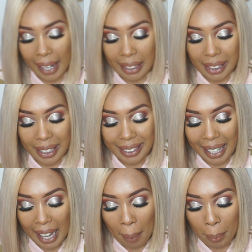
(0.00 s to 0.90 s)
cutting it
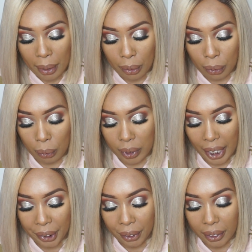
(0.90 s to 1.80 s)
up into
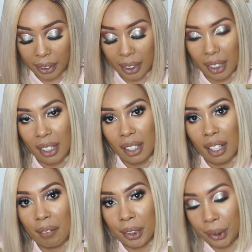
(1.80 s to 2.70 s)
sections.
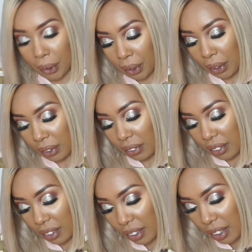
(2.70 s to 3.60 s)
Let me show you.
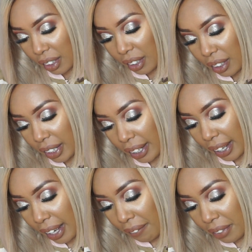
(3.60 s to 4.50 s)
Like I
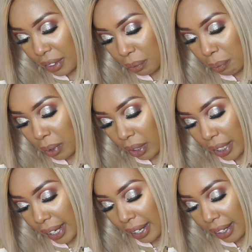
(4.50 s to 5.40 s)
have this block
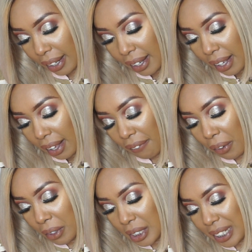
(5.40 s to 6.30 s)
here. If you
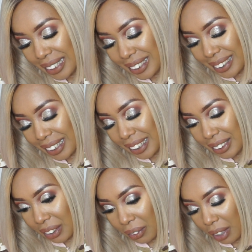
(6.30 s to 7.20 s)
use it as it
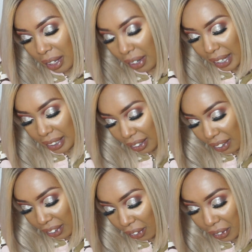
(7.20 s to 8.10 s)
is on
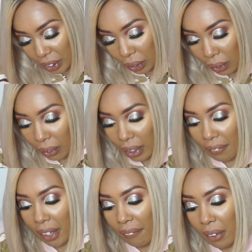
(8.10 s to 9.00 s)
its own,
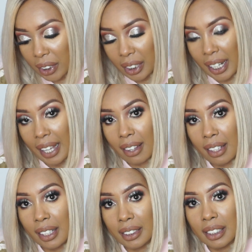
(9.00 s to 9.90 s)
if you use it like
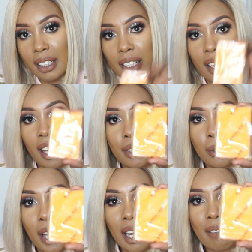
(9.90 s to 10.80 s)
this, it
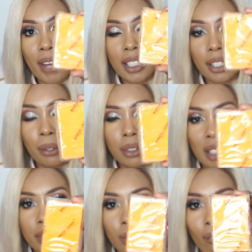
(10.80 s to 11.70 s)
will end up getting used
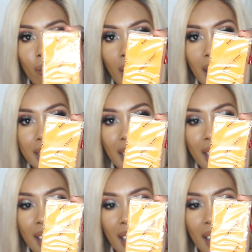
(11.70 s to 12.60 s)
up so fast, and